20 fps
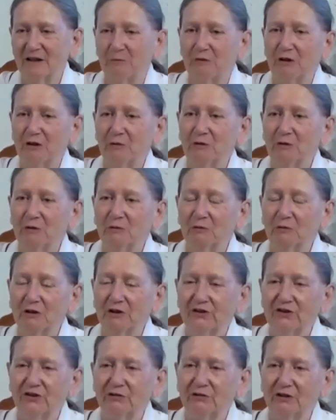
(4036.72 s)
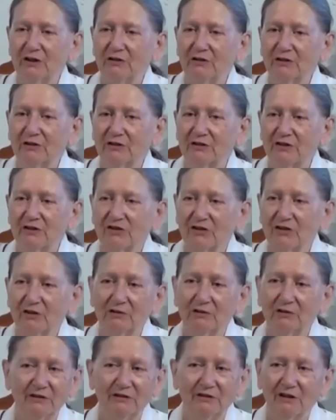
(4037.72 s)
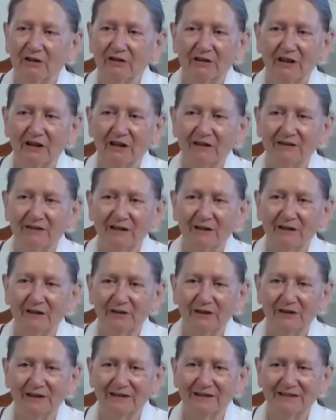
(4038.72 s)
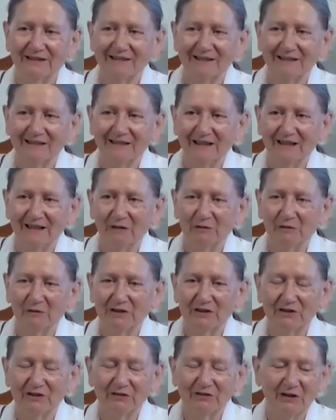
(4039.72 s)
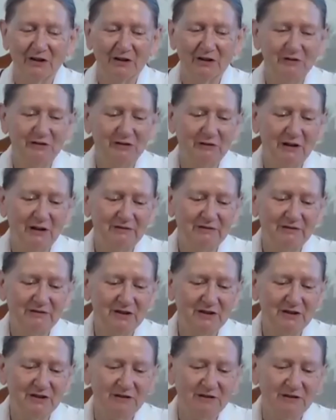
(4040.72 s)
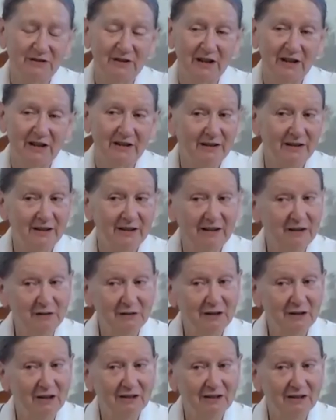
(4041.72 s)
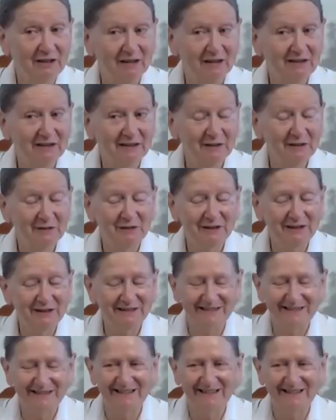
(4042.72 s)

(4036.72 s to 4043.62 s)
problem. Once you know you're a soul, you can't unknow it. Once you know you have to do the right thing, you can't unknow it.